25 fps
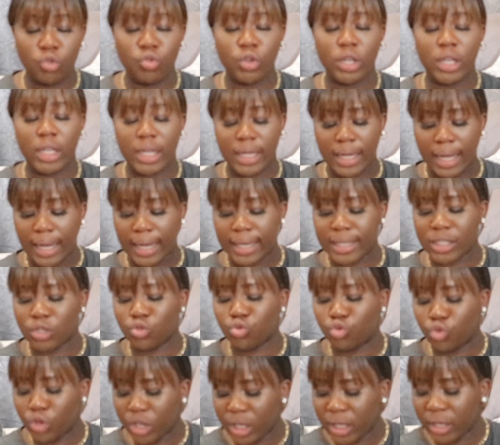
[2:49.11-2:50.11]
really
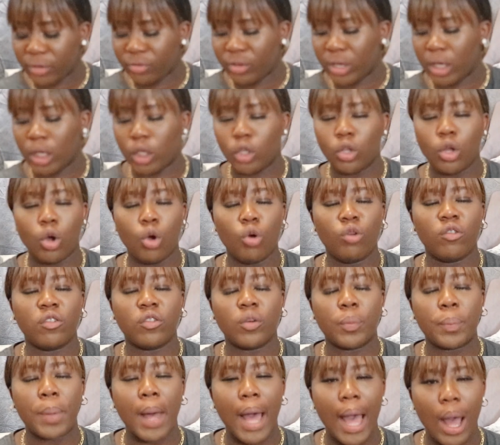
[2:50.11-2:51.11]
nice really really not
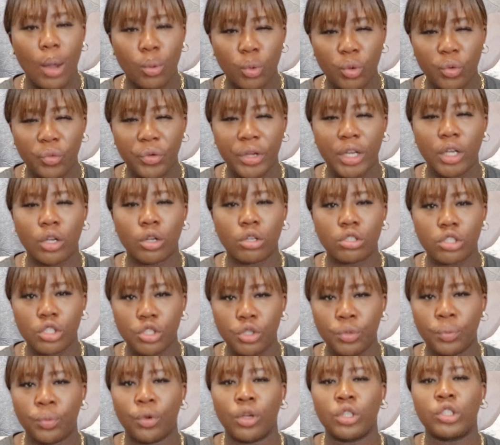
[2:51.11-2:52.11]
overpowering not
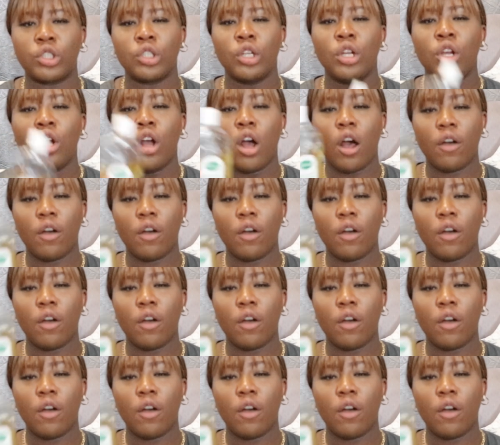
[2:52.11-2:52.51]
too much